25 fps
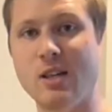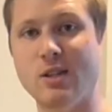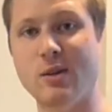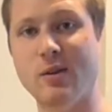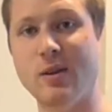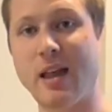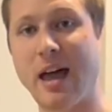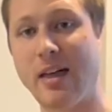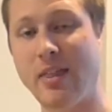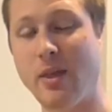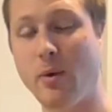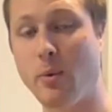
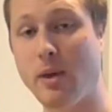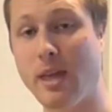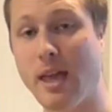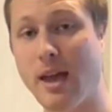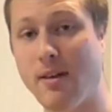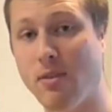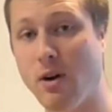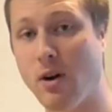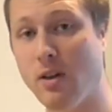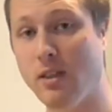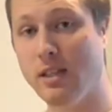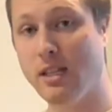So now that
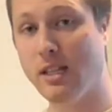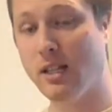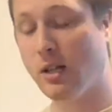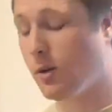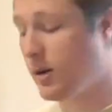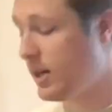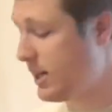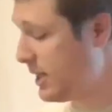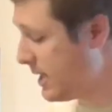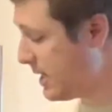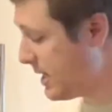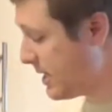we have all the
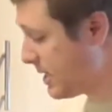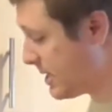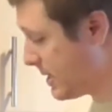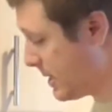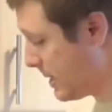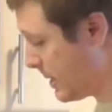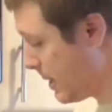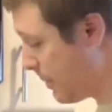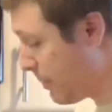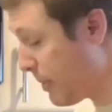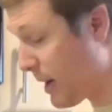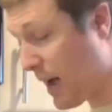ingredients
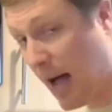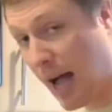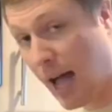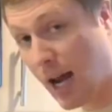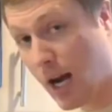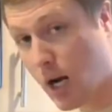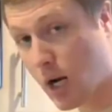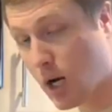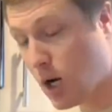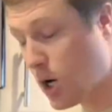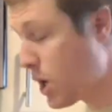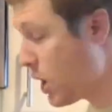in the
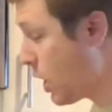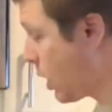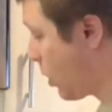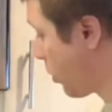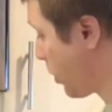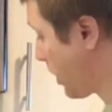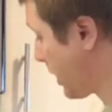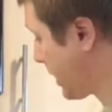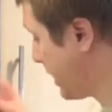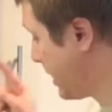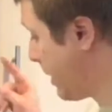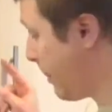pot,
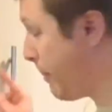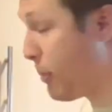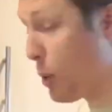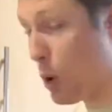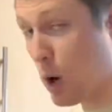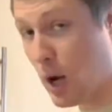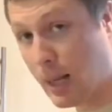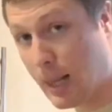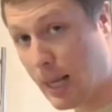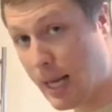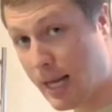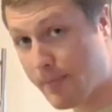we're going to
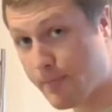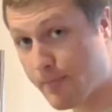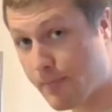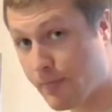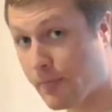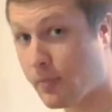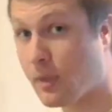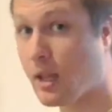boil it,